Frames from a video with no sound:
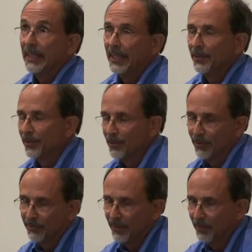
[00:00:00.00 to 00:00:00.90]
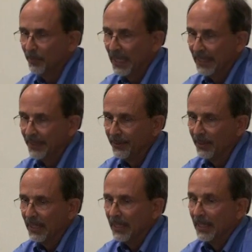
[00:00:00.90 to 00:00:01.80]
acres of pineland
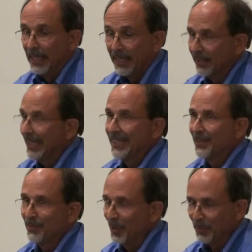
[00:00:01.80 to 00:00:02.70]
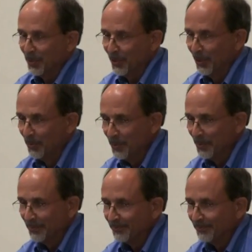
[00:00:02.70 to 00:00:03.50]
and lots of cypress domes.